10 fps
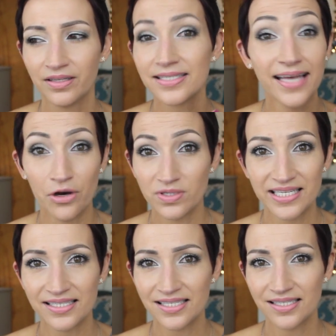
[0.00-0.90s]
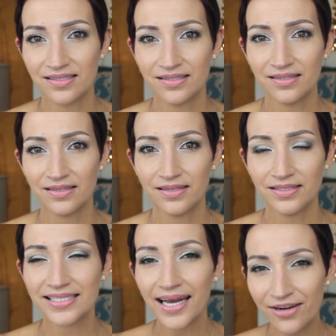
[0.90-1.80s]
psychosis?
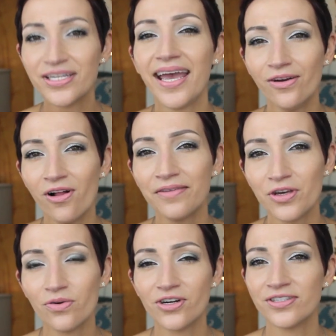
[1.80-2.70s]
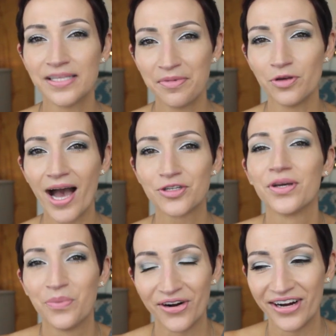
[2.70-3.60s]
Does that entertain all of you, or are some of you
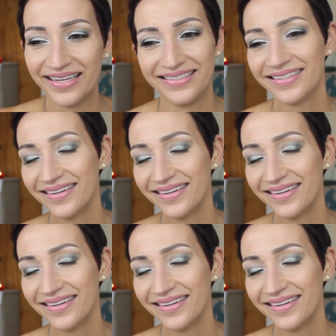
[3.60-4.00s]
actually worried?